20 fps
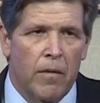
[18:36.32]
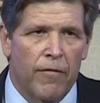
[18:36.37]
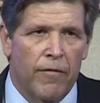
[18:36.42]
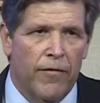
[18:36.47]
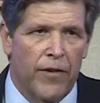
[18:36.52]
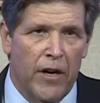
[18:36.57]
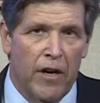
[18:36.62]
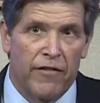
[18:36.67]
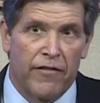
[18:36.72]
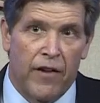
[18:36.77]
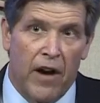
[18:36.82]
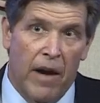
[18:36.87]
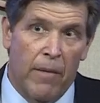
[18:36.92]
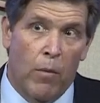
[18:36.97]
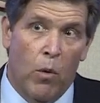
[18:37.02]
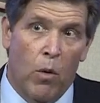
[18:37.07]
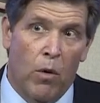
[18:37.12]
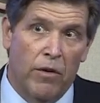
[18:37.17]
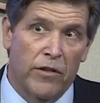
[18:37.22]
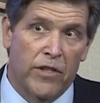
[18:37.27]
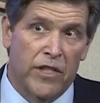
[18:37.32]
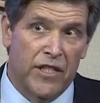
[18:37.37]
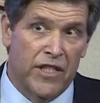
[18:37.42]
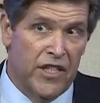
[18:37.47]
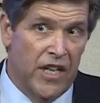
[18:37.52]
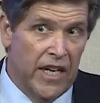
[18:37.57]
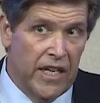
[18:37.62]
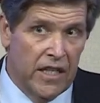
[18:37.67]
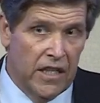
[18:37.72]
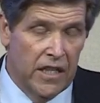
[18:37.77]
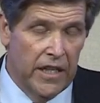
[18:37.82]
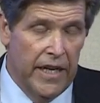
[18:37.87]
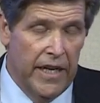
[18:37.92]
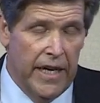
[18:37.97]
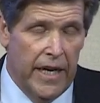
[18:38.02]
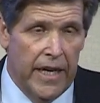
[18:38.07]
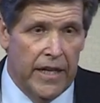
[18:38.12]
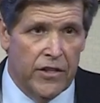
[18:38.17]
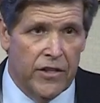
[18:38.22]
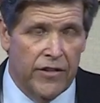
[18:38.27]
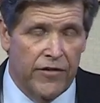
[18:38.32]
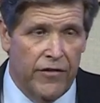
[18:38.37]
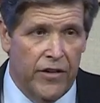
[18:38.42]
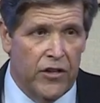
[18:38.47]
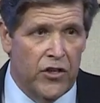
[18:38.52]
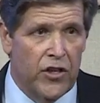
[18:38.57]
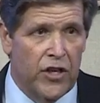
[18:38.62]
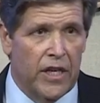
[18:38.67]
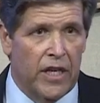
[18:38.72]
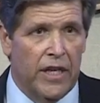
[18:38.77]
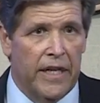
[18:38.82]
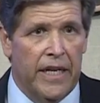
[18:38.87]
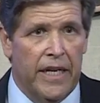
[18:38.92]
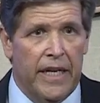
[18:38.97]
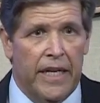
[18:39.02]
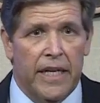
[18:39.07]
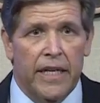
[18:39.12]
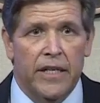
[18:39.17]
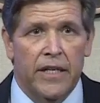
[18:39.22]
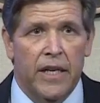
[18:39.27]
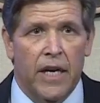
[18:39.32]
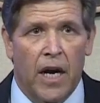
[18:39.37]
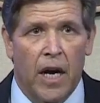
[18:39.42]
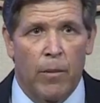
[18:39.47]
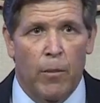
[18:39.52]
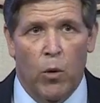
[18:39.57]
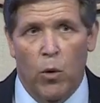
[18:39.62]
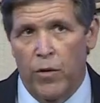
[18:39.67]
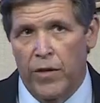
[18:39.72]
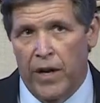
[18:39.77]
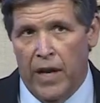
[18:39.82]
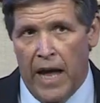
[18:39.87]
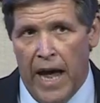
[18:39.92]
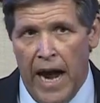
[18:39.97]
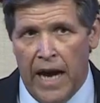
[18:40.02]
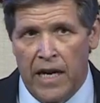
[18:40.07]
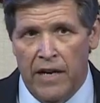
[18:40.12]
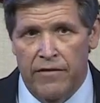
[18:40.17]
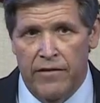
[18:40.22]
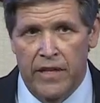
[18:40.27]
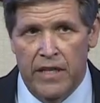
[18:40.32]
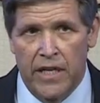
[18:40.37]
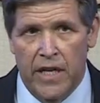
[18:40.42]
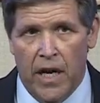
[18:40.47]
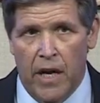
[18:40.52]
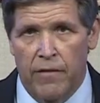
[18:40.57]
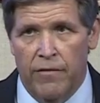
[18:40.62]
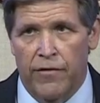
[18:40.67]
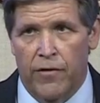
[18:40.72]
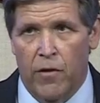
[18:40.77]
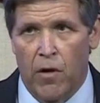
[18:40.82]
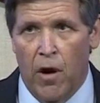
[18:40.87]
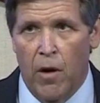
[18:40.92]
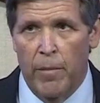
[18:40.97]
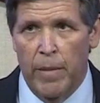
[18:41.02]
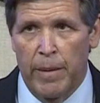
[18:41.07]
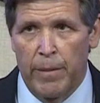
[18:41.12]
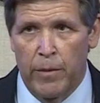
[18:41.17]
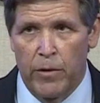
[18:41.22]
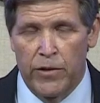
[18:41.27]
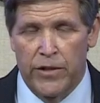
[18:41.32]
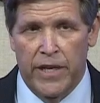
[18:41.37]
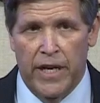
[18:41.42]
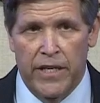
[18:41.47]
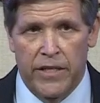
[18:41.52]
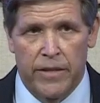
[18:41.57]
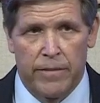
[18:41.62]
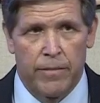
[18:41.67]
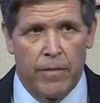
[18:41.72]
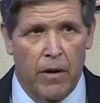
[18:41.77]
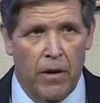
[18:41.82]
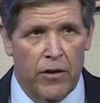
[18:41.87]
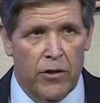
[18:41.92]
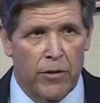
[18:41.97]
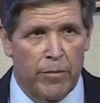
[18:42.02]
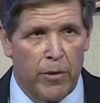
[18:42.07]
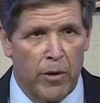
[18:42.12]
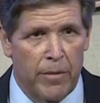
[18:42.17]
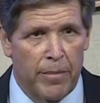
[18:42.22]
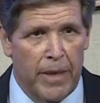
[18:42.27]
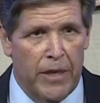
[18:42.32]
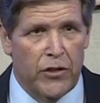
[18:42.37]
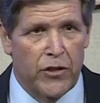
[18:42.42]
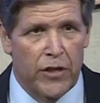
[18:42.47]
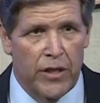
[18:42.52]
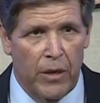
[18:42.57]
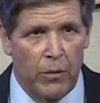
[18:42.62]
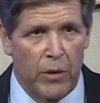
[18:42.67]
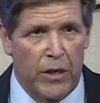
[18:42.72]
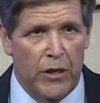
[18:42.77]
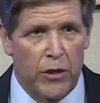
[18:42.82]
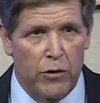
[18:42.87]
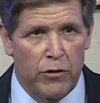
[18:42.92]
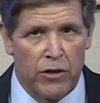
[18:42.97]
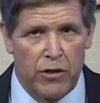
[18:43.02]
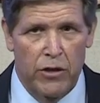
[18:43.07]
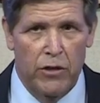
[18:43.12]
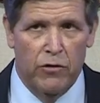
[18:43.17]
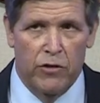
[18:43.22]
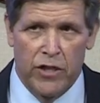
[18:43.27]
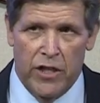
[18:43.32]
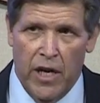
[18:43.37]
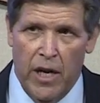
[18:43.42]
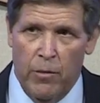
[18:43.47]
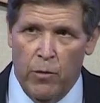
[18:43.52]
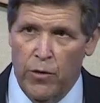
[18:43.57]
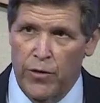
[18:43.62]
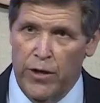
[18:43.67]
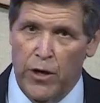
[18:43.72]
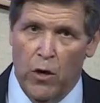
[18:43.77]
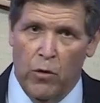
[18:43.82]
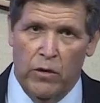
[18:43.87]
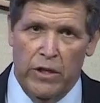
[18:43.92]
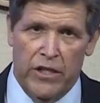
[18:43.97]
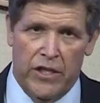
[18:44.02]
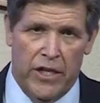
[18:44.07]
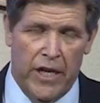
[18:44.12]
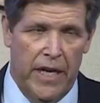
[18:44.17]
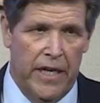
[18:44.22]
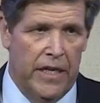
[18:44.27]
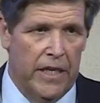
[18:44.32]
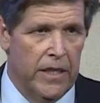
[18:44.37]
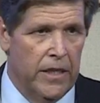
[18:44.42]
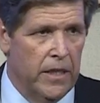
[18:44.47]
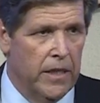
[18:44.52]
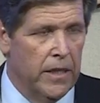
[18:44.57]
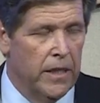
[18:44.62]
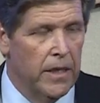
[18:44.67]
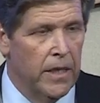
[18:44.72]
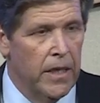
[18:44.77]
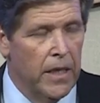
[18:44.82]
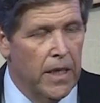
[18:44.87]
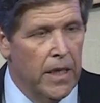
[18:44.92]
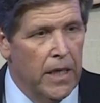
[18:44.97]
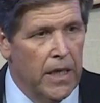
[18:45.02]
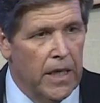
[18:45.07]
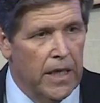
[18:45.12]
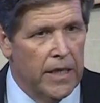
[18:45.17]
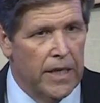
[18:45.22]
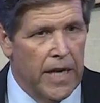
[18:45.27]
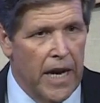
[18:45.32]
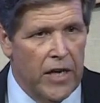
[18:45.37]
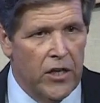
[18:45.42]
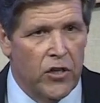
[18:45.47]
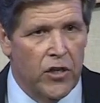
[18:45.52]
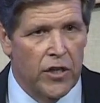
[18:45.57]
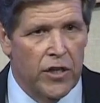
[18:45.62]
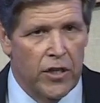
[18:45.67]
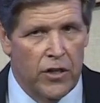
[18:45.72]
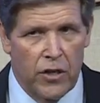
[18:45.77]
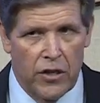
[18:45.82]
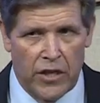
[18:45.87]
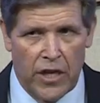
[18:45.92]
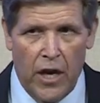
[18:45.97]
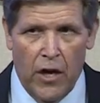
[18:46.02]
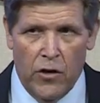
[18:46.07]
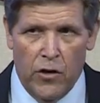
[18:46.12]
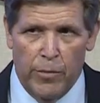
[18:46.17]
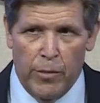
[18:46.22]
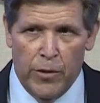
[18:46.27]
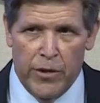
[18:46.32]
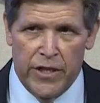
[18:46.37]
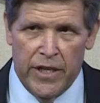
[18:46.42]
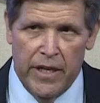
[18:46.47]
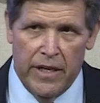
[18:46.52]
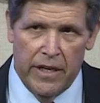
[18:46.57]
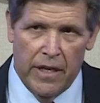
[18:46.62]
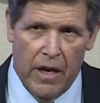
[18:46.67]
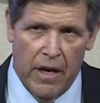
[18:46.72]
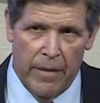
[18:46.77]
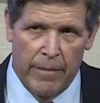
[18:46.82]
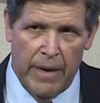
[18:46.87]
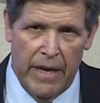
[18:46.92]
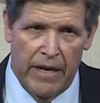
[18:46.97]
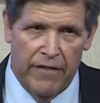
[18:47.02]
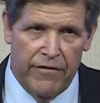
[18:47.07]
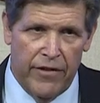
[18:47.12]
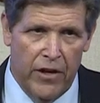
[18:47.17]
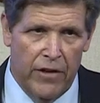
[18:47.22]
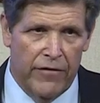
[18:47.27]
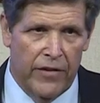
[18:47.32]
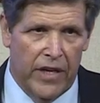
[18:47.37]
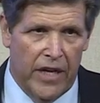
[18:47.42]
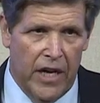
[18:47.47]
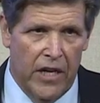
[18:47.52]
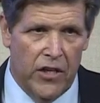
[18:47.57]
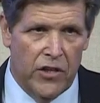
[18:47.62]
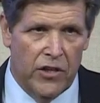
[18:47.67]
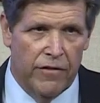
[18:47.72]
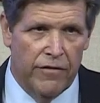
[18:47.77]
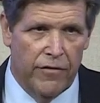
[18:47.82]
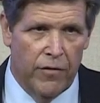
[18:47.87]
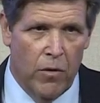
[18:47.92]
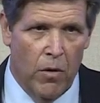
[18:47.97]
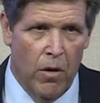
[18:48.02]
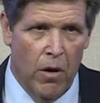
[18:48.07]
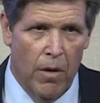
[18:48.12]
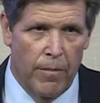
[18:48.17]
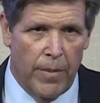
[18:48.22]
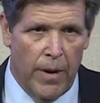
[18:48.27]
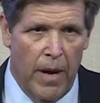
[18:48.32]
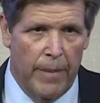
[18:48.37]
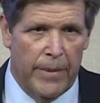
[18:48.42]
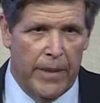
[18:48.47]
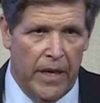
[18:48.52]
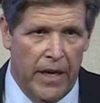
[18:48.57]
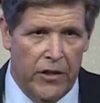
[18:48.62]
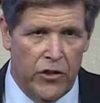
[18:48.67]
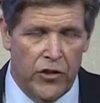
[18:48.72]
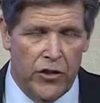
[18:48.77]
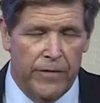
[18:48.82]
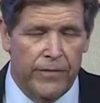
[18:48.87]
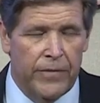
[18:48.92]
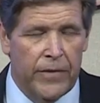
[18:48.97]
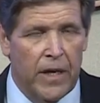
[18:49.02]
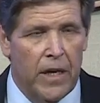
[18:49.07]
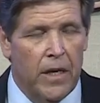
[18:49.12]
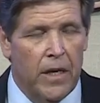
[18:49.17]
verify more succinctly and sufficiently income or the lack of income for our members. As Auditor Byrd mentioned, that we do use some. We're the only state in the nation that does 100% automated verification for our population